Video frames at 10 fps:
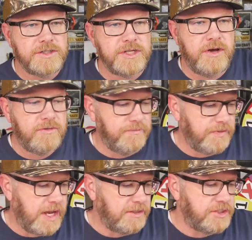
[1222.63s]
so
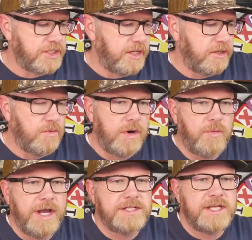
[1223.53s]
I'll just tell you what
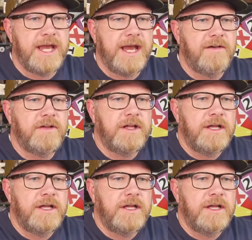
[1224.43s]
weights they have.